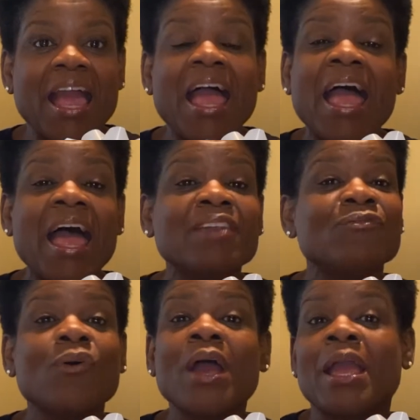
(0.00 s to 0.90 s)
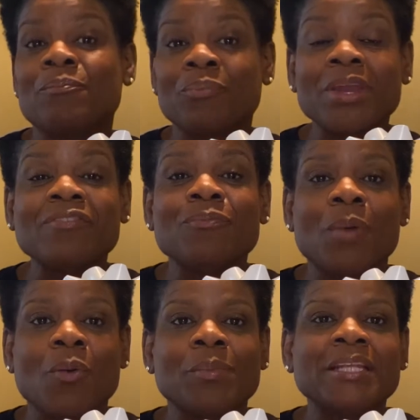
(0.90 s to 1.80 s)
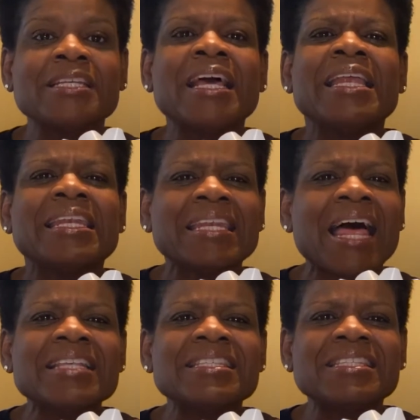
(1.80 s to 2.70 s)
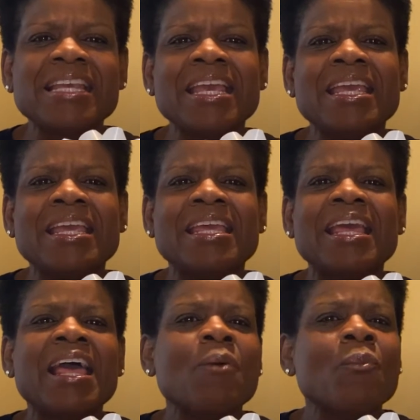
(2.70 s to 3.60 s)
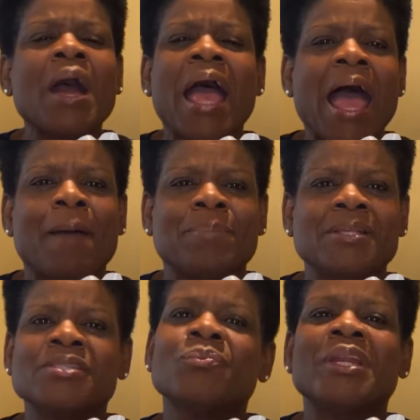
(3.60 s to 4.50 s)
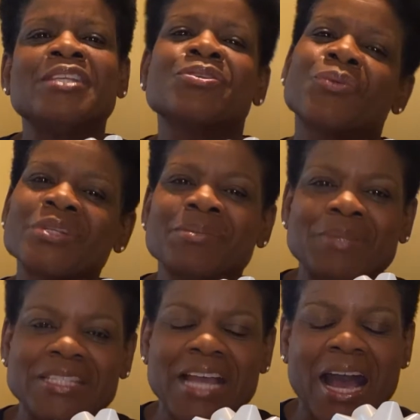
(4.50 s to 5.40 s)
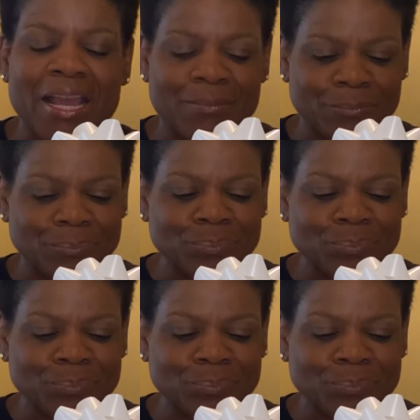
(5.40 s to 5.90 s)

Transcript: And for a brief moment, let's see what happens when it's Christmas time.